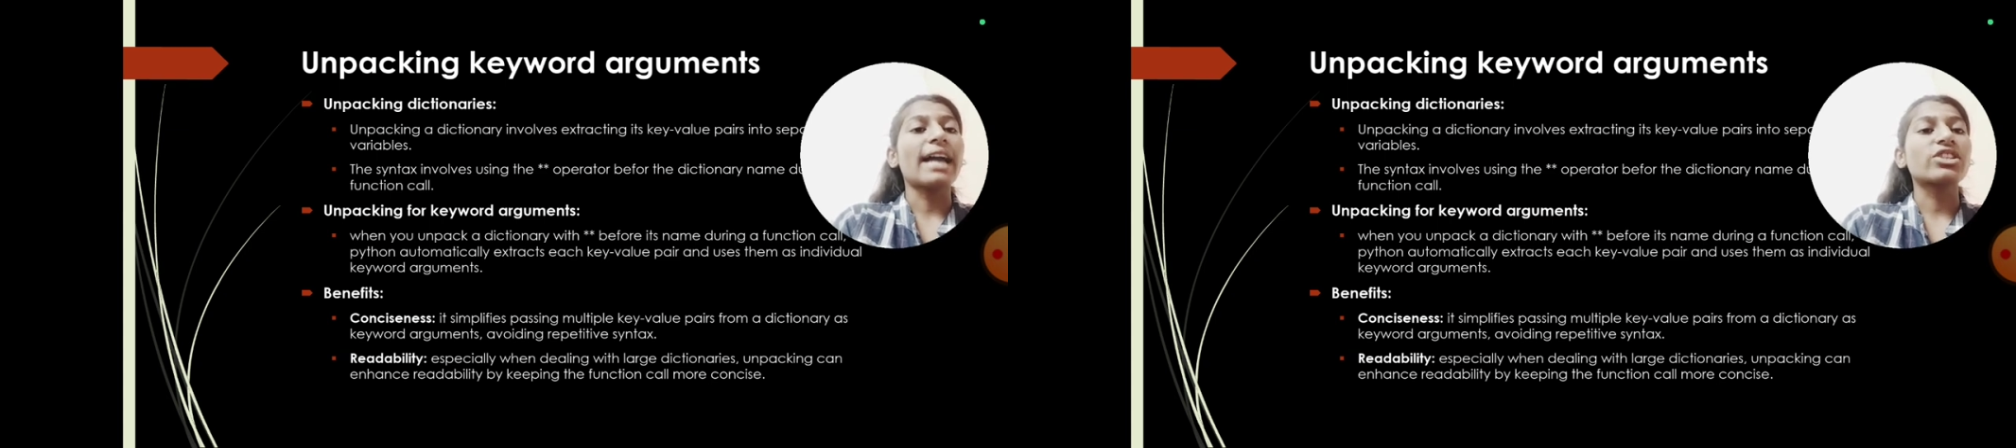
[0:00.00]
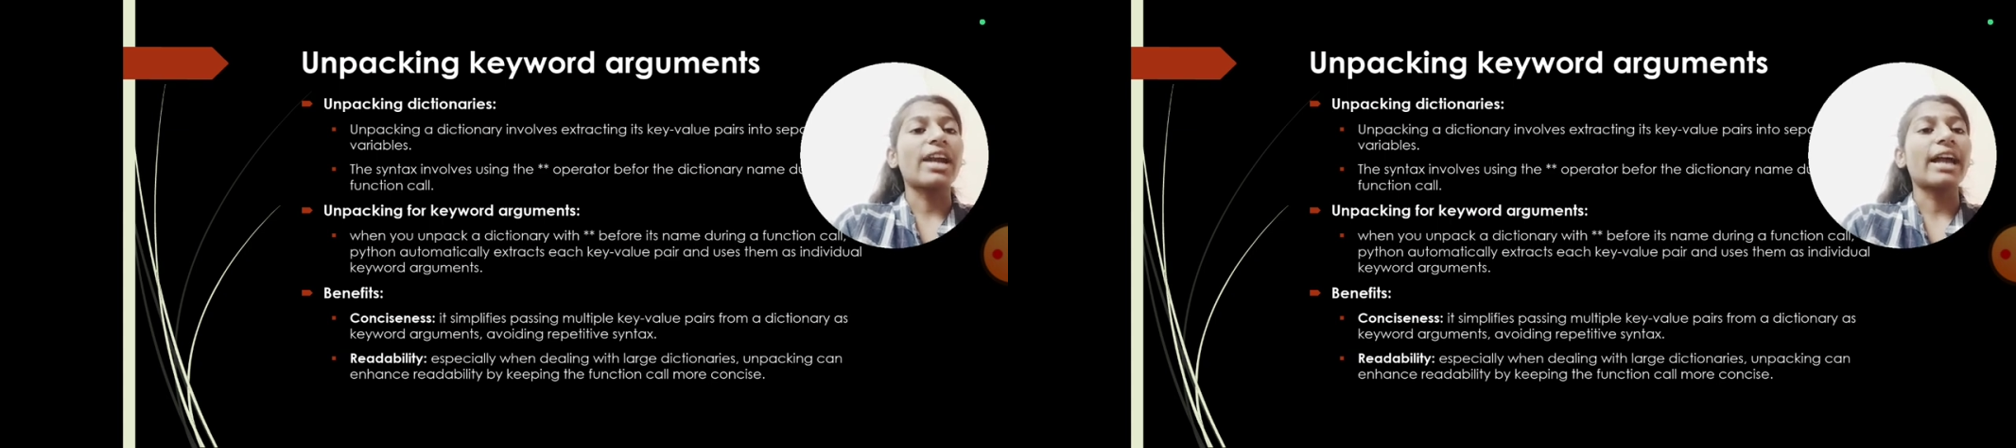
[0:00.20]

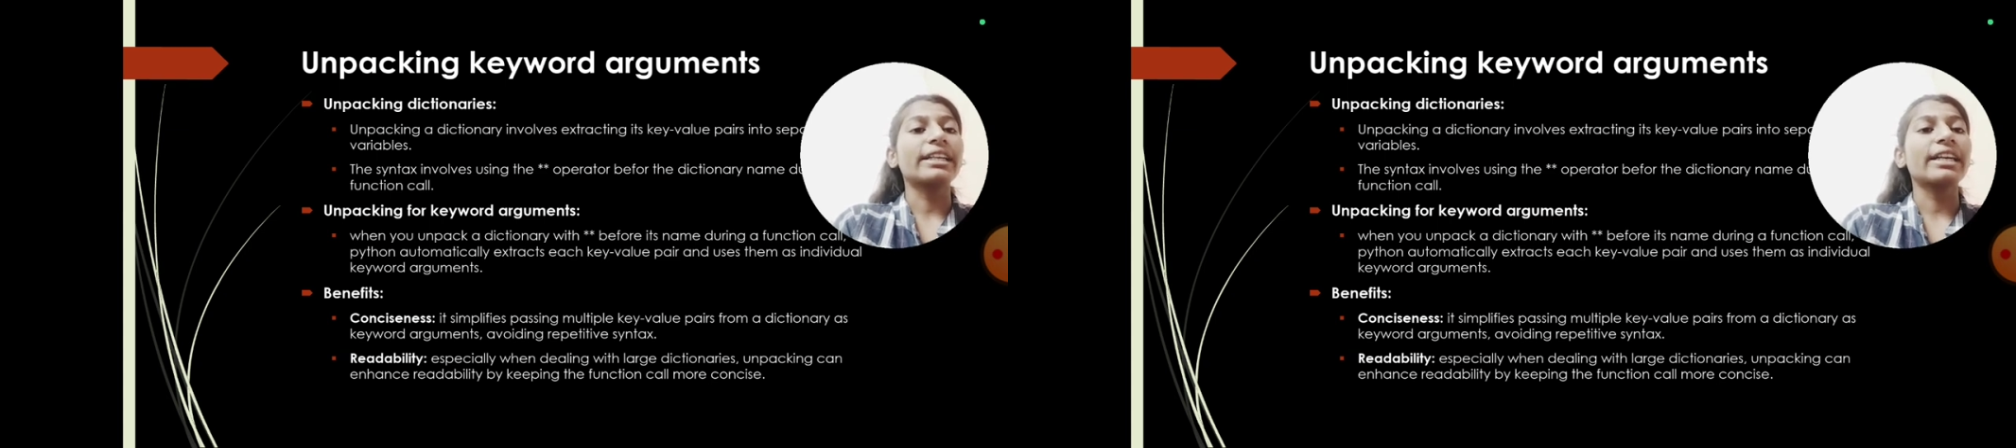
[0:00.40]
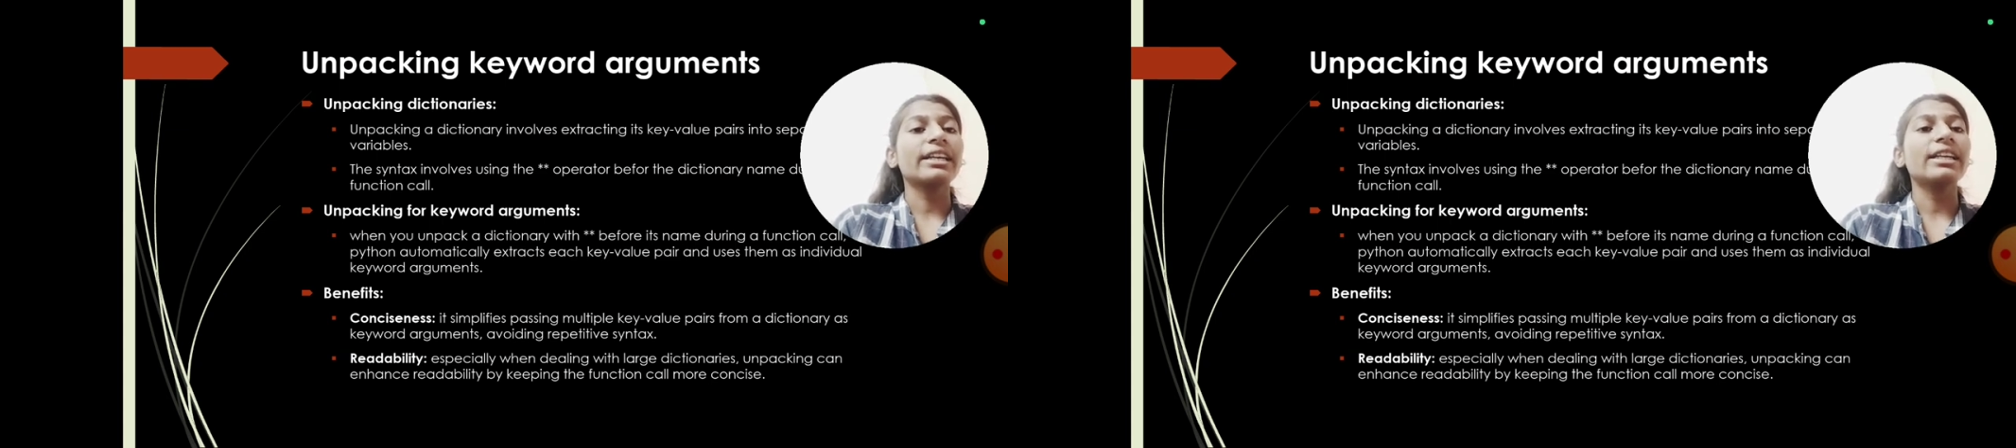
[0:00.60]

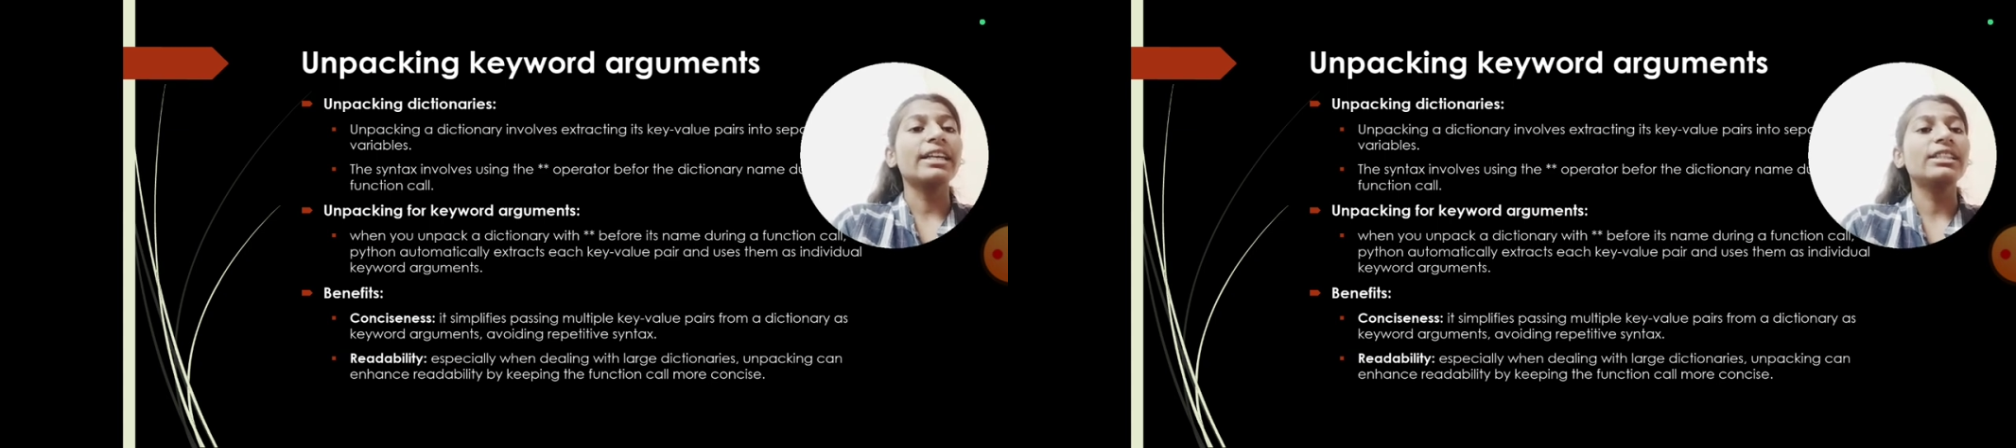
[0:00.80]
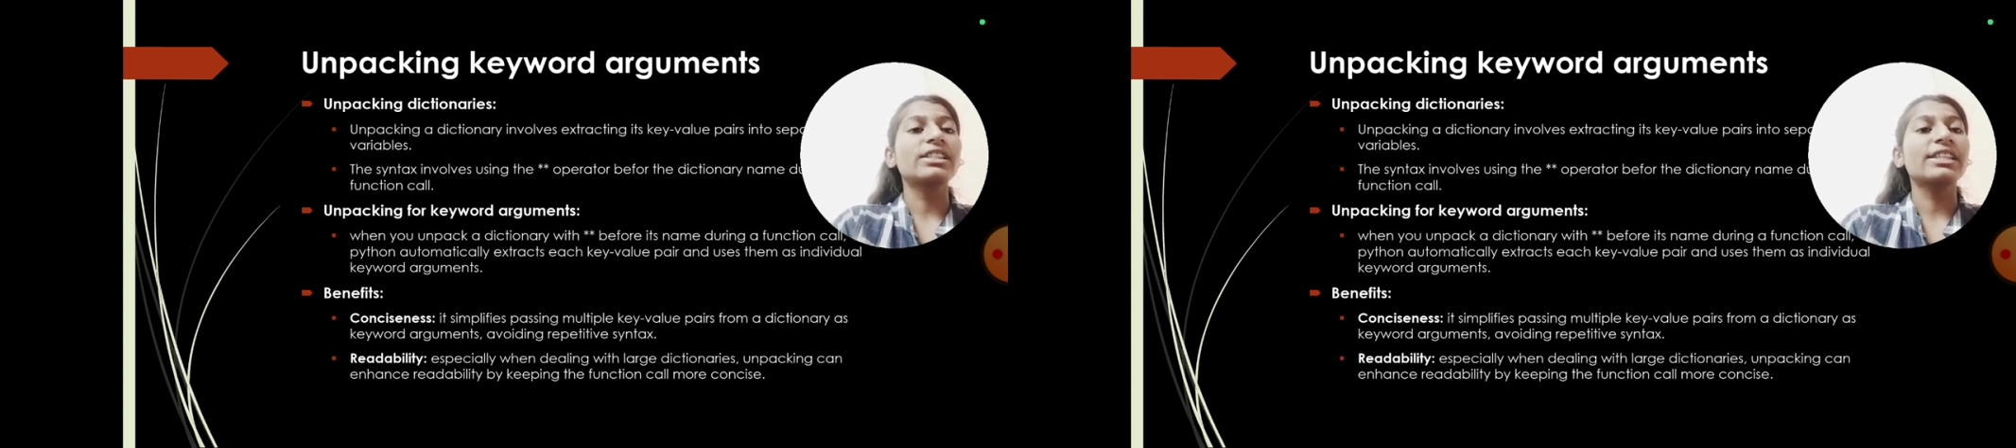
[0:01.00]
extracting
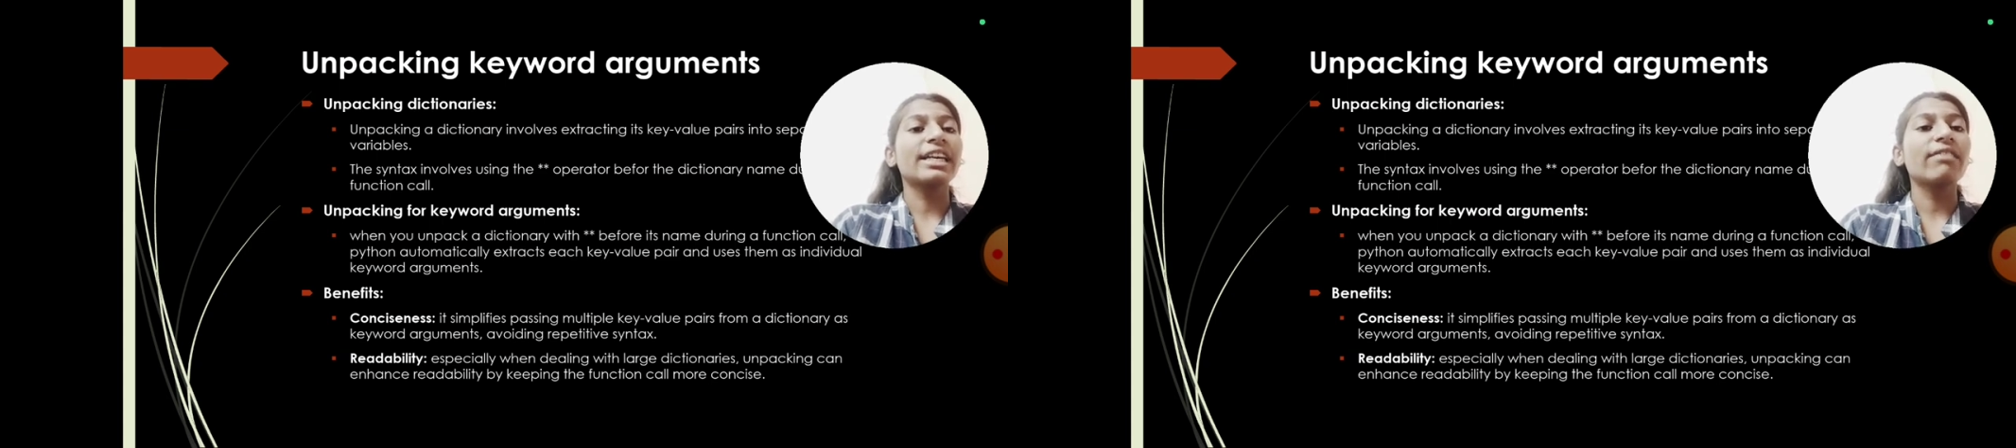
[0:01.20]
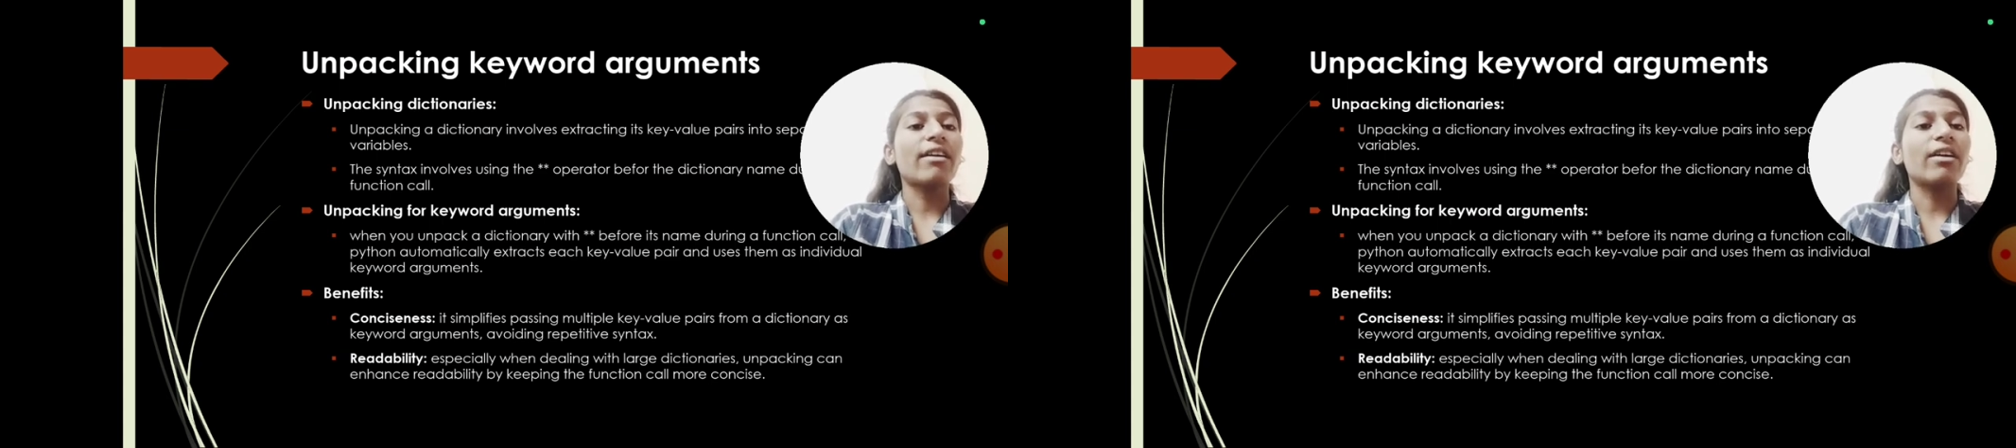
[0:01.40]
its key